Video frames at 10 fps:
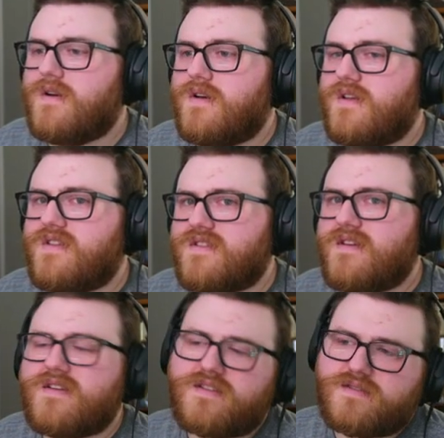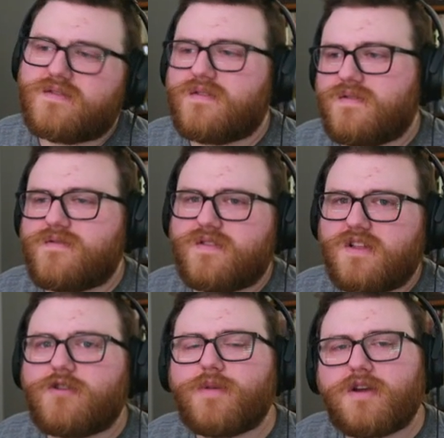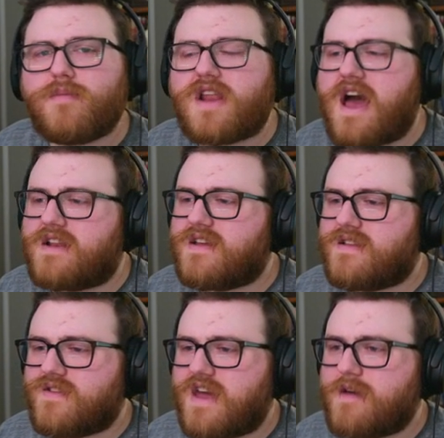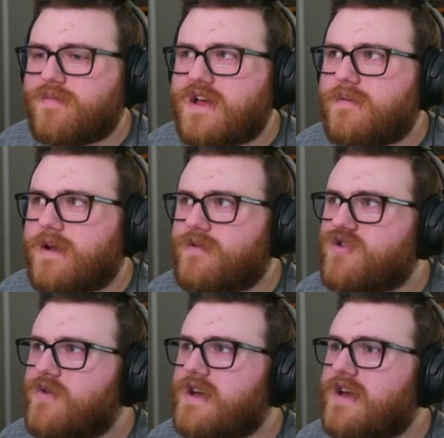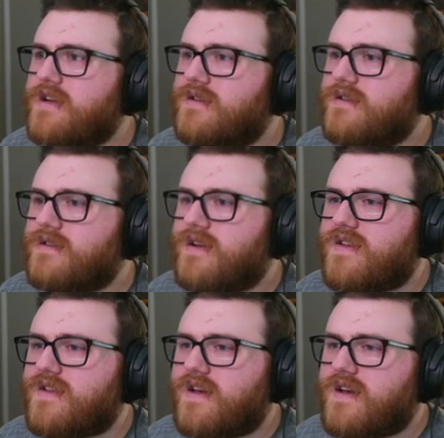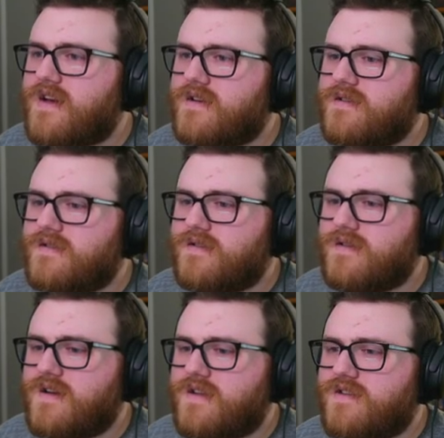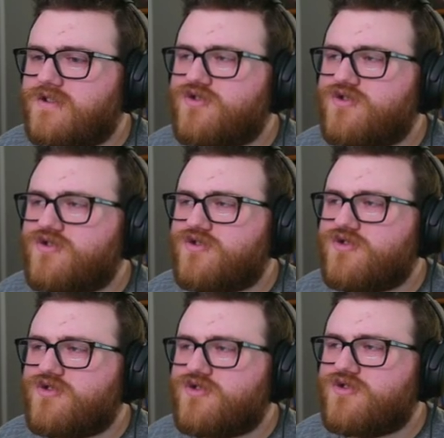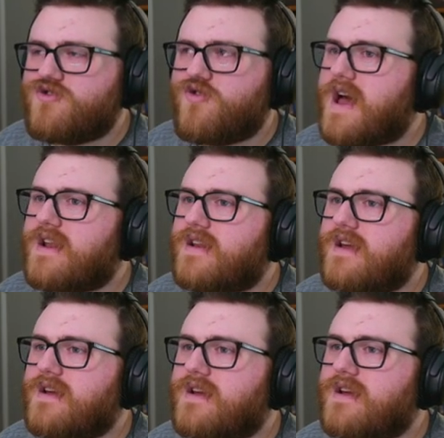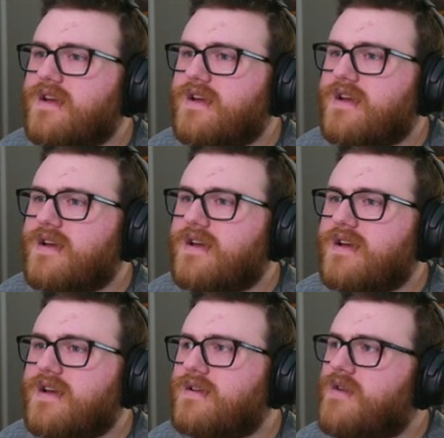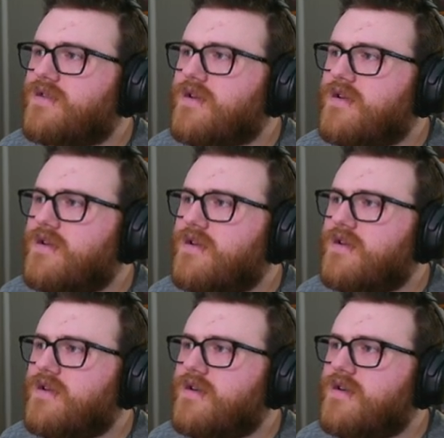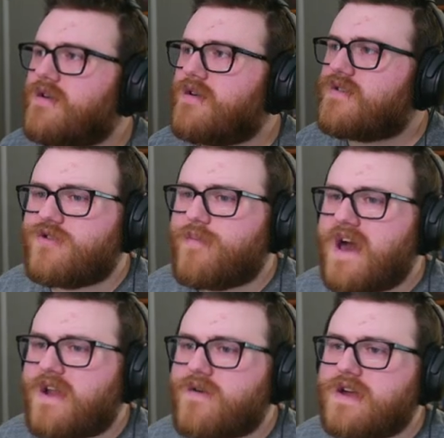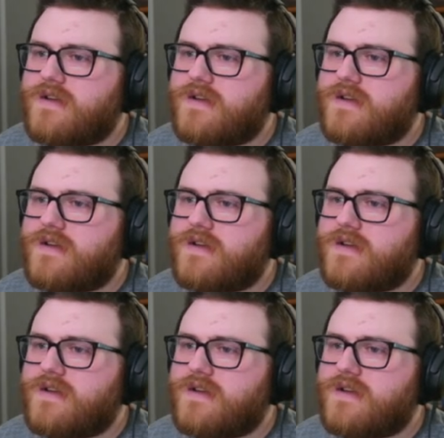there's a little bit of monotony to the gameplay, but I'm enjoying it. It's like a, it's an enjoyable monotony. Throw the switch to charge the battery.